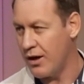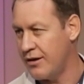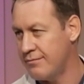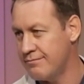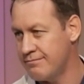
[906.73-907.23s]
one
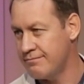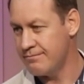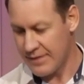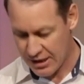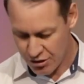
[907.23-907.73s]

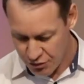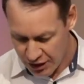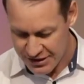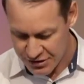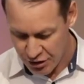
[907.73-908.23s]
that
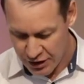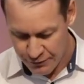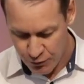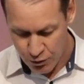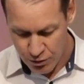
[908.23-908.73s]
Christ died
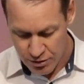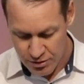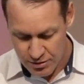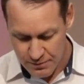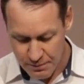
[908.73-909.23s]
for
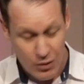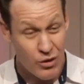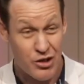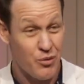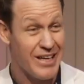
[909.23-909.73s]
by
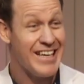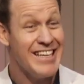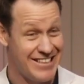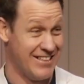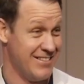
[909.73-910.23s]
what you
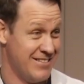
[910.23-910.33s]
eat.